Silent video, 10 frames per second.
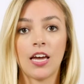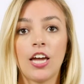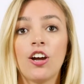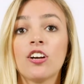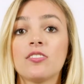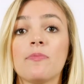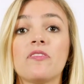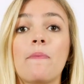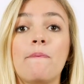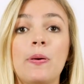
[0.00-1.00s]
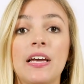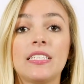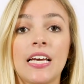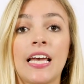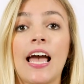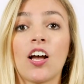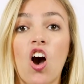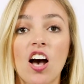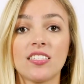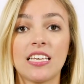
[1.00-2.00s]
Here are some of the big ticket and
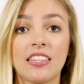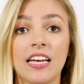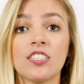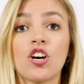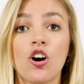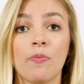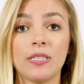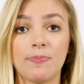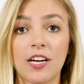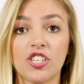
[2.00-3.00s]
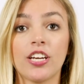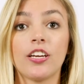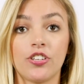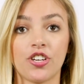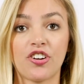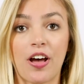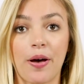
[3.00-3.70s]
costly things a home inspection can turn